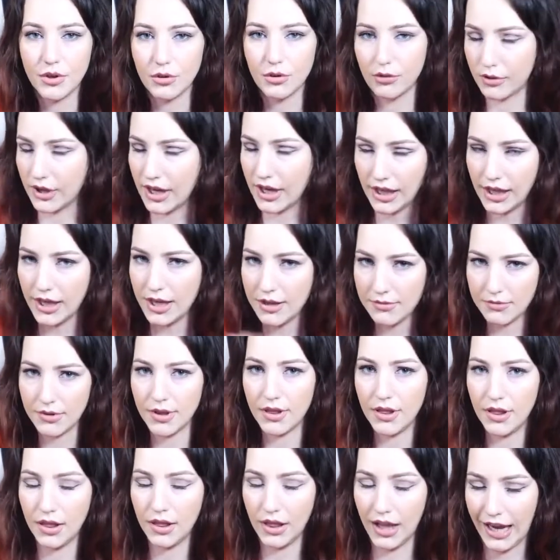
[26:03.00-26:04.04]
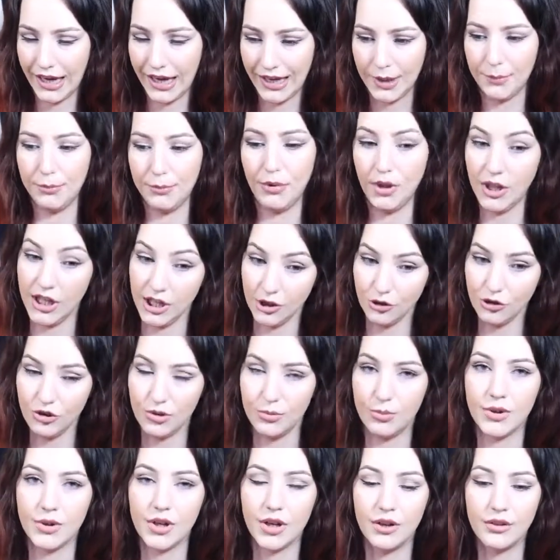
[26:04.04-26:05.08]
really like Bleach,
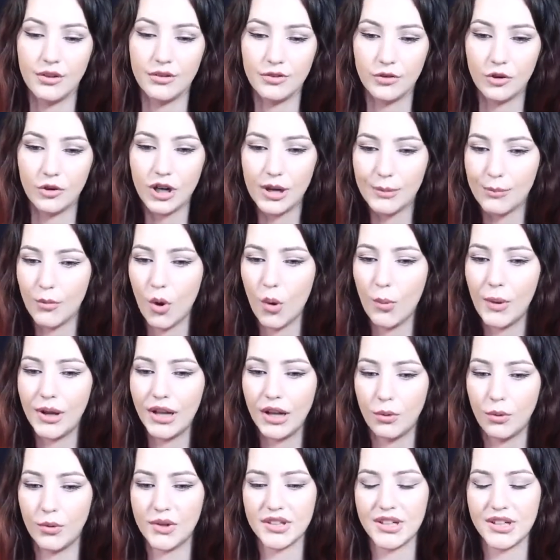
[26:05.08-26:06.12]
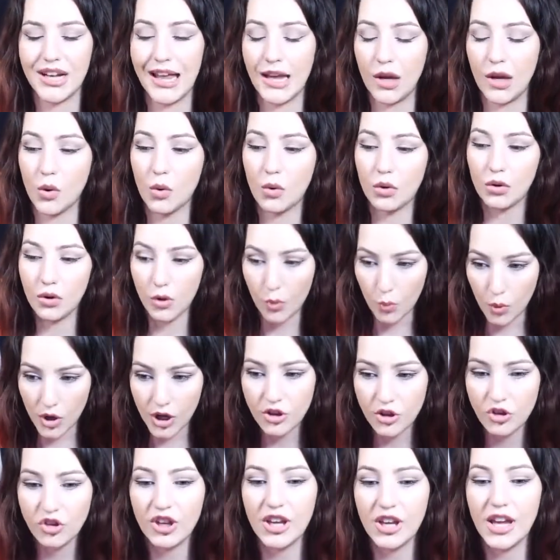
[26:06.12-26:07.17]
but for a moment it was like
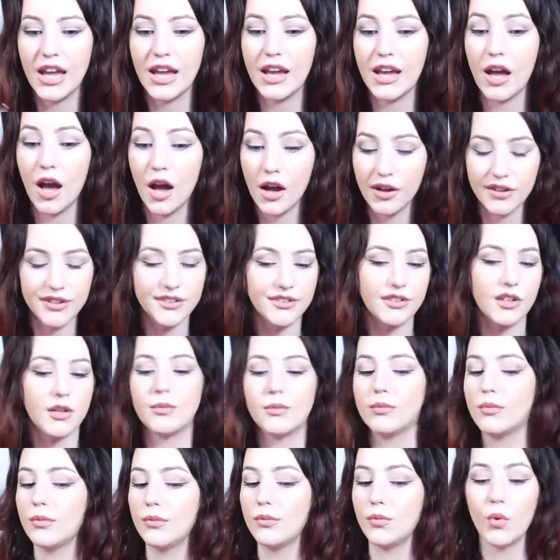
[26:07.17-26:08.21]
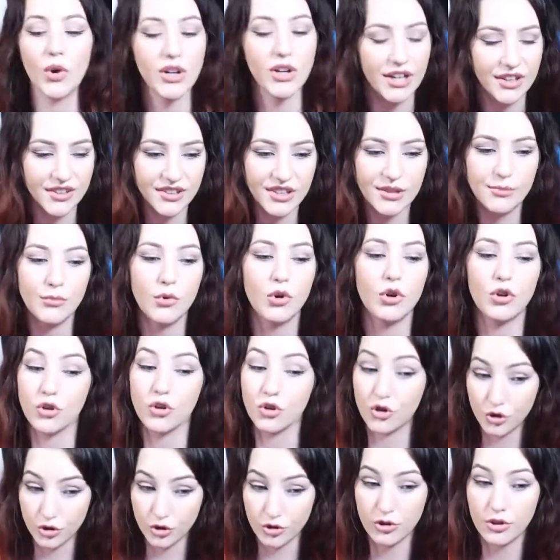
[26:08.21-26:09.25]
watching, awesome, wanna see more,
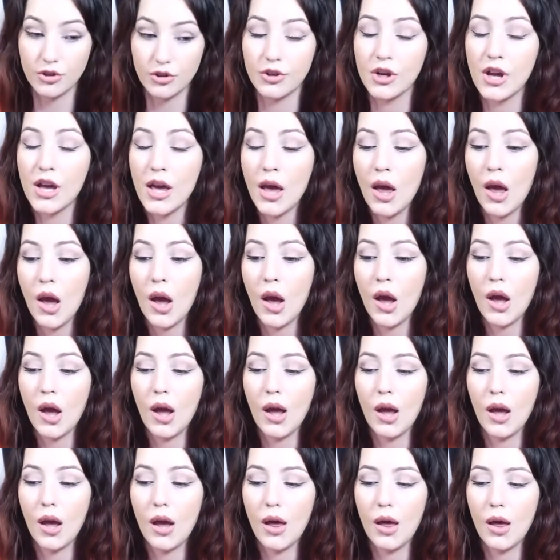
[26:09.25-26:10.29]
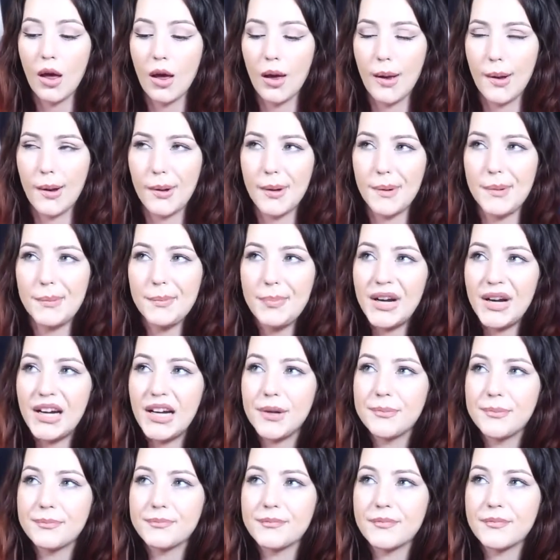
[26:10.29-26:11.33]
sure,
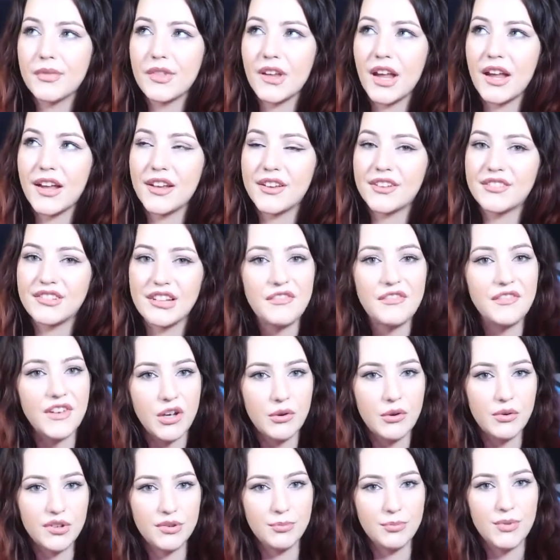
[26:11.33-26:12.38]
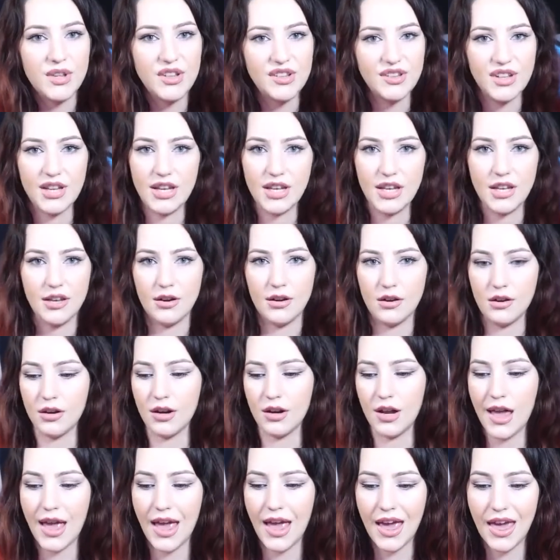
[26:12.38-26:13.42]
but something was missing here,
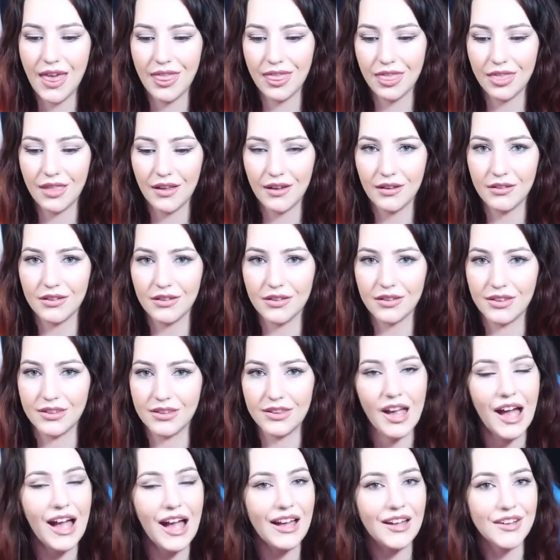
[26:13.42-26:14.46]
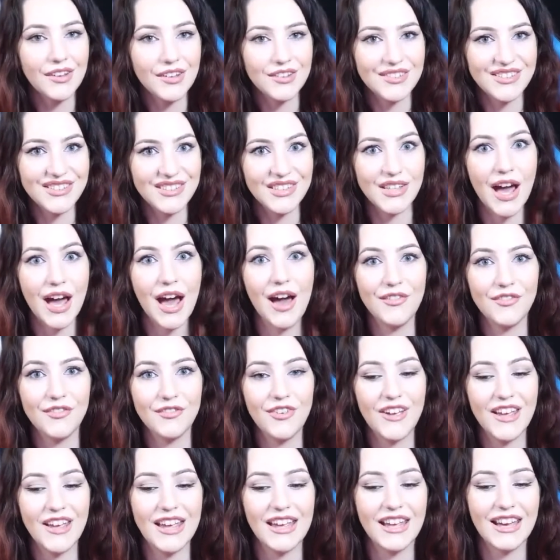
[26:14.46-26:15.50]
and that
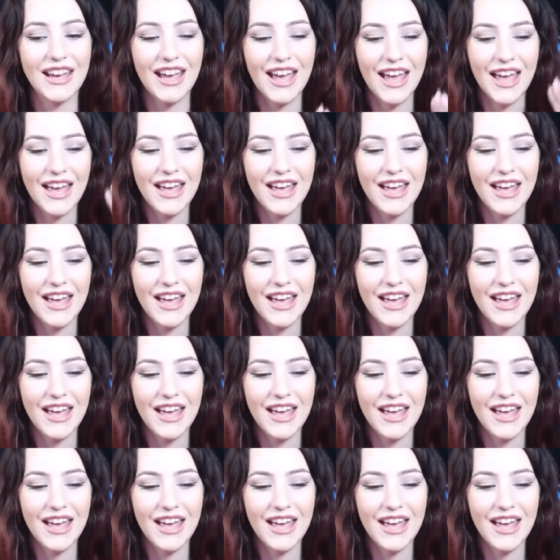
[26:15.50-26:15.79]
something